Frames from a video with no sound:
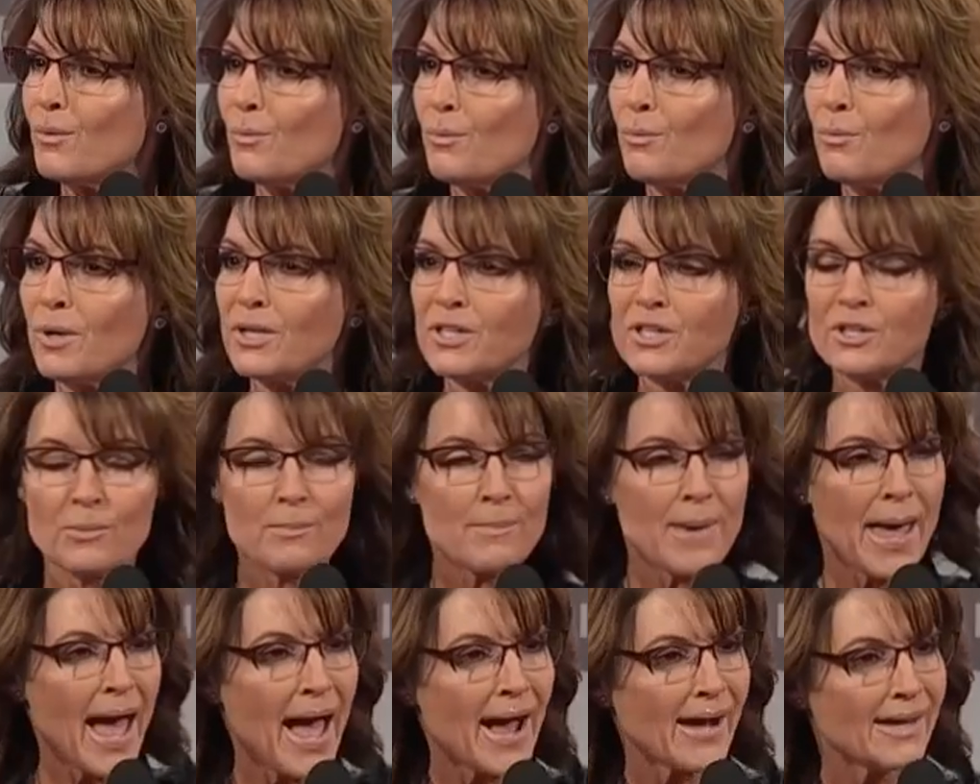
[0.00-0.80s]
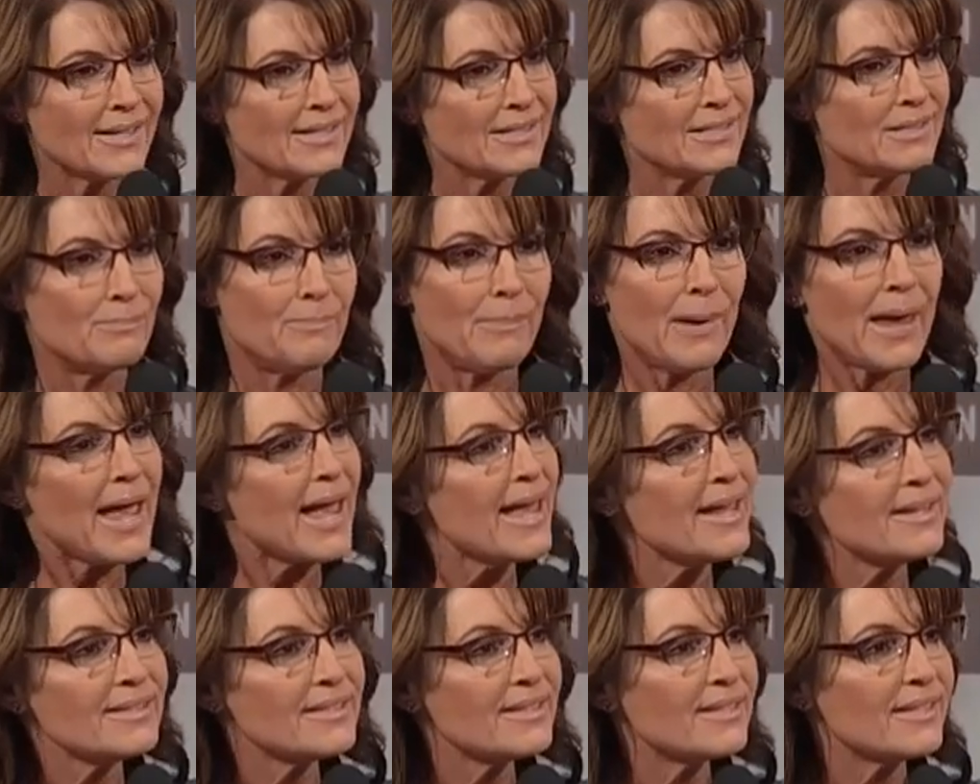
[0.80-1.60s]
when your back is
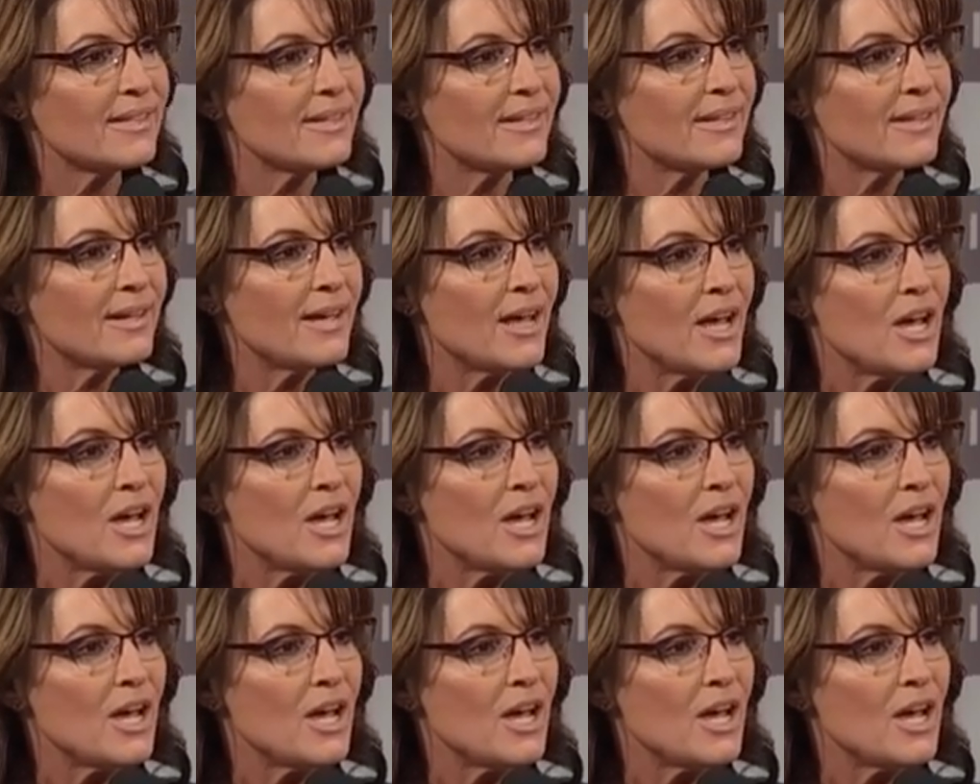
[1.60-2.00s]
bent.